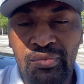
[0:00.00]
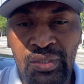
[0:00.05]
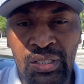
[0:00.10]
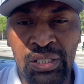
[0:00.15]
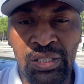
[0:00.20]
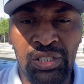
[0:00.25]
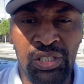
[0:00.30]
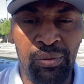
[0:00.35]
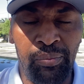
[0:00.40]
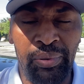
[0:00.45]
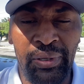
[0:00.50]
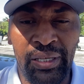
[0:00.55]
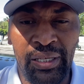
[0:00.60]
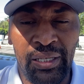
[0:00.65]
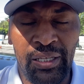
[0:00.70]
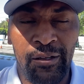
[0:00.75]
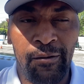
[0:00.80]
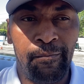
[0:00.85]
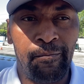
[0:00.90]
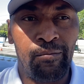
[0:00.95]
should be
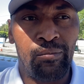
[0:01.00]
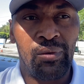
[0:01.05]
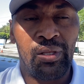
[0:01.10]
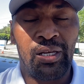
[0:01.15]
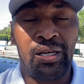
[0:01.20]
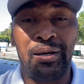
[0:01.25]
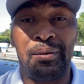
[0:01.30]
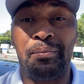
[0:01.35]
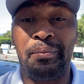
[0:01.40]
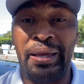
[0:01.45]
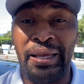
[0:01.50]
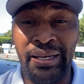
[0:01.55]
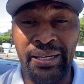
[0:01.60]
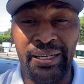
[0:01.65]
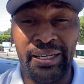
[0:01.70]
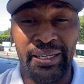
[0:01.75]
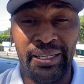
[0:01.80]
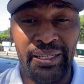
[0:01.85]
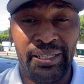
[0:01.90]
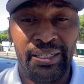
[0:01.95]

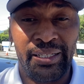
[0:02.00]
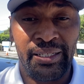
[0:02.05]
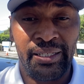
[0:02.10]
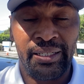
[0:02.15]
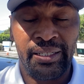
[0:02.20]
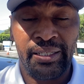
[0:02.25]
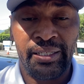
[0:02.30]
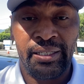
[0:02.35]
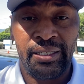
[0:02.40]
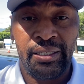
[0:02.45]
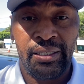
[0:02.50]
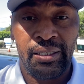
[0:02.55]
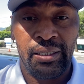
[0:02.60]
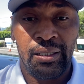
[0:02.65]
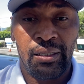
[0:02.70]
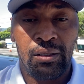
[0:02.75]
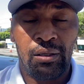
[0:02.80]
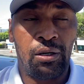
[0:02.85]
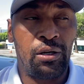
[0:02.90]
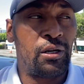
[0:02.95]
commended.
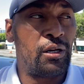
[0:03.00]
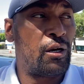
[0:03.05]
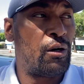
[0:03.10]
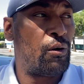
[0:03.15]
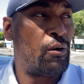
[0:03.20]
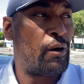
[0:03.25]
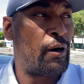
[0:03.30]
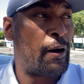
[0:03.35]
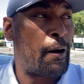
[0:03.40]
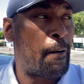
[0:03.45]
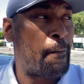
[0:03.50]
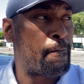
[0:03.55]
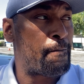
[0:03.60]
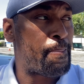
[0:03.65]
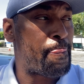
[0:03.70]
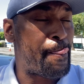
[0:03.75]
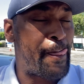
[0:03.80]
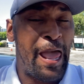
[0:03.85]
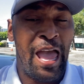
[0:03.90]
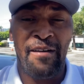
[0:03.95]

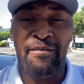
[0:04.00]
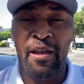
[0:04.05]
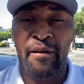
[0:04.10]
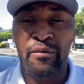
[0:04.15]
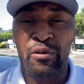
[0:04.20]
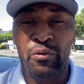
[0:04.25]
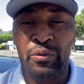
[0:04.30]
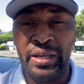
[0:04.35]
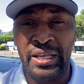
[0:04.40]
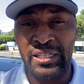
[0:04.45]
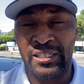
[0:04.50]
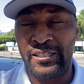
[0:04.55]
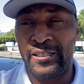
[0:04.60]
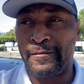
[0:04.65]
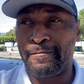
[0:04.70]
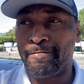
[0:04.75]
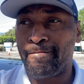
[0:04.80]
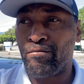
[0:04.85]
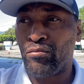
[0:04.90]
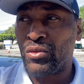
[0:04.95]
I have every
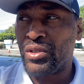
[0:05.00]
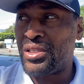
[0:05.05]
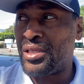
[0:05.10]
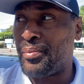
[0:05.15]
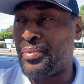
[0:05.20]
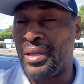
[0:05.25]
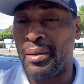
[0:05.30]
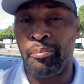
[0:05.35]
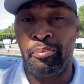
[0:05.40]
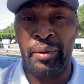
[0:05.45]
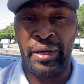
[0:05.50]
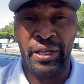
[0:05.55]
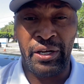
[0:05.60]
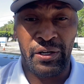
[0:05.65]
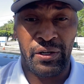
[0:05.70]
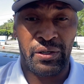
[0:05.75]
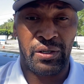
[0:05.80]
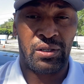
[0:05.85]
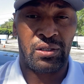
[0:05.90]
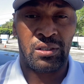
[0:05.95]
reason to be
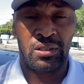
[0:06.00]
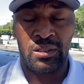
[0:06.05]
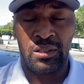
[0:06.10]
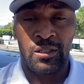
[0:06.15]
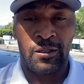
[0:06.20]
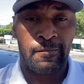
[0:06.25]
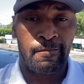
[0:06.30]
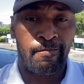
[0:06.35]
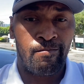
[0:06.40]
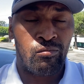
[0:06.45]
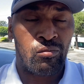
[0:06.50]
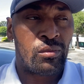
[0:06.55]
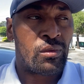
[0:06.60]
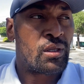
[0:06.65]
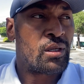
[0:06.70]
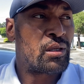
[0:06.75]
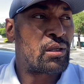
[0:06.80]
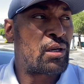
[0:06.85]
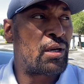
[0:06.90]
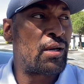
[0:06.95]
bitter.
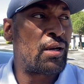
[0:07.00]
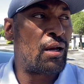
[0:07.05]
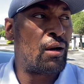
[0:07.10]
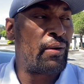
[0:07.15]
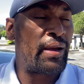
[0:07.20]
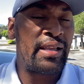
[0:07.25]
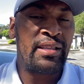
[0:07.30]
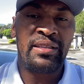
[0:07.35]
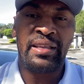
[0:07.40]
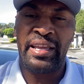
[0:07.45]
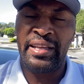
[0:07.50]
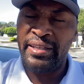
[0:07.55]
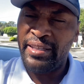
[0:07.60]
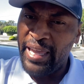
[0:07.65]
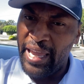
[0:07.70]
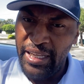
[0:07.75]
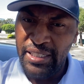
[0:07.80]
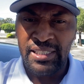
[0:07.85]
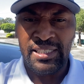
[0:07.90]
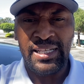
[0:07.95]
And in
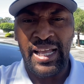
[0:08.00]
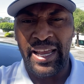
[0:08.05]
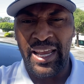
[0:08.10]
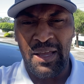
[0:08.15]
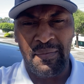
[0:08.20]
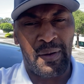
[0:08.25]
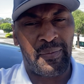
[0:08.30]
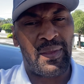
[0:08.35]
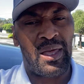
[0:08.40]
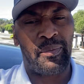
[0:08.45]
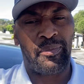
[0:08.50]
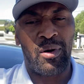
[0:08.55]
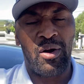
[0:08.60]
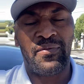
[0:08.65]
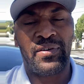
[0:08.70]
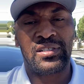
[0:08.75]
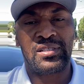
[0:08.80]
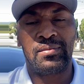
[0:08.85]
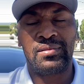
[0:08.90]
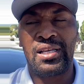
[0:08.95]
cases I'm not
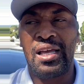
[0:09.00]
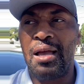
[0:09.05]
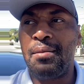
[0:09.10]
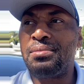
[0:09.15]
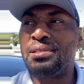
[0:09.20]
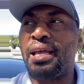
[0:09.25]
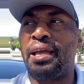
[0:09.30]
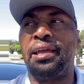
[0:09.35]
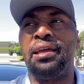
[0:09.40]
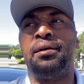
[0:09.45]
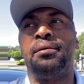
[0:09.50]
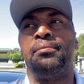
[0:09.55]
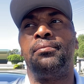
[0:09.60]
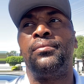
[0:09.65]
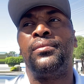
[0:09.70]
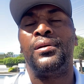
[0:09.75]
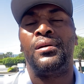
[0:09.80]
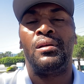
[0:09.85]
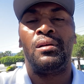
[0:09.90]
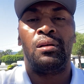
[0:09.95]
perfect. Sometimes I am.
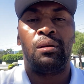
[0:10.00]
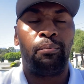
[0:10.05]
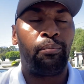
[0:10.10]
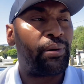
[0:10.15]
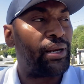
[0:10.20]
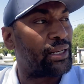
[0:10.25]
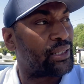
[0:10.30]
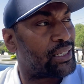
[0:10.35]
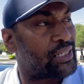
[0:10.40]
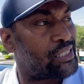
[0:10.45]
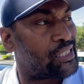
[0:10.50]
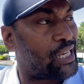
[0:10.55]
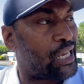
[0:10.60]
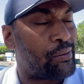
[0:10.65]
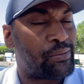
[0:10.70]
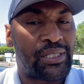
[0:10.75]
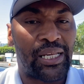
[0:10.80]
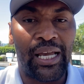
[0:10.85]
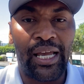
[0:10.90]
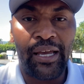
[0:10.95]
But at the
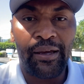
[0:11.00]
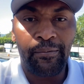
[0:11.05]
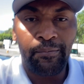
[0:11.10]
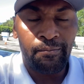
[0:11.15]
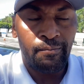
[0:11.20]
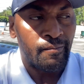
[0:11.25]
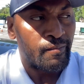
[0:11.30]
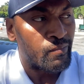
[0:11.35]
same time,